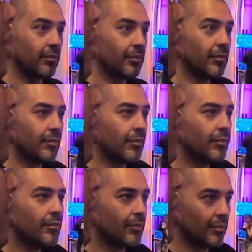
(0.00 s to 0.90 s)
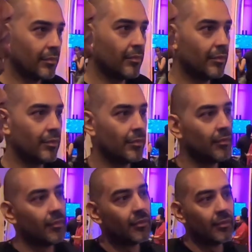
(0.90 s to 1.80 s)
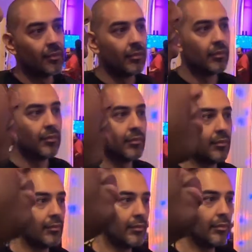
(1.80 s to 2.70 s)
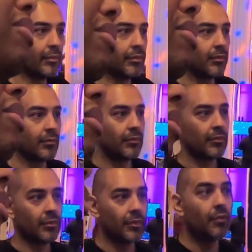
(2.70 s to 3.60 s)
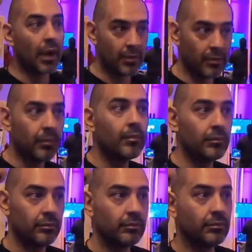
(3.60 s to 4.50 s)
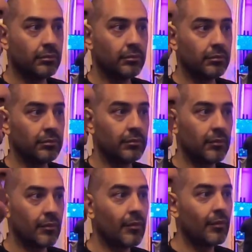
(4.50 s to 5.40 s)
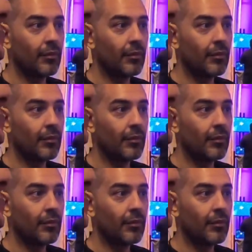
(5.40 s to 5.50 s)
(not speaking)